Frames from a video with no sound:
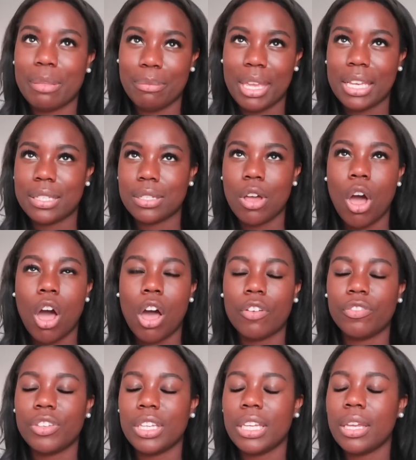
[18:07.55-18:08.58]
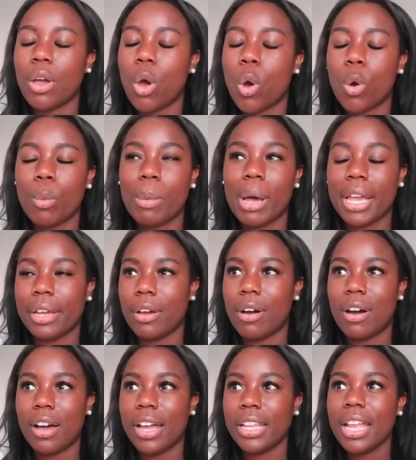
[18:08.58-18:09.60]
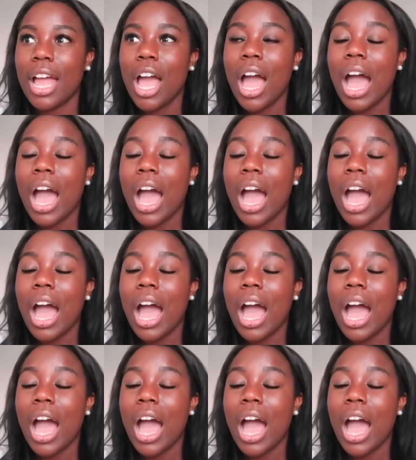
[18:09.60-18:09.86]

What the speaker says: it makes coffee. Oh my God.